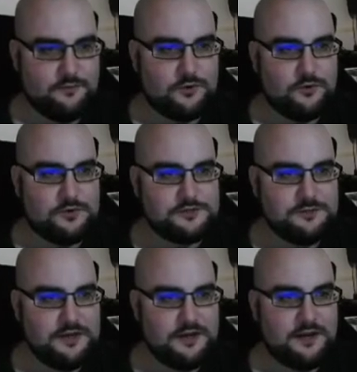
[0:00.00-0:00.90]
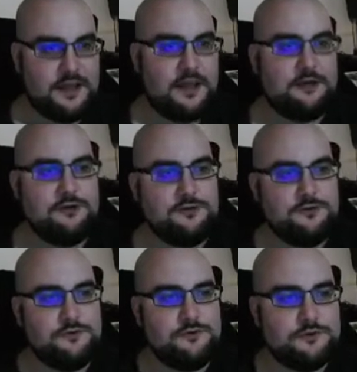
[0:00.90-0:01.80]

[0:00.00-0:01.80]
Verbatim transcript: We're going to be getting a new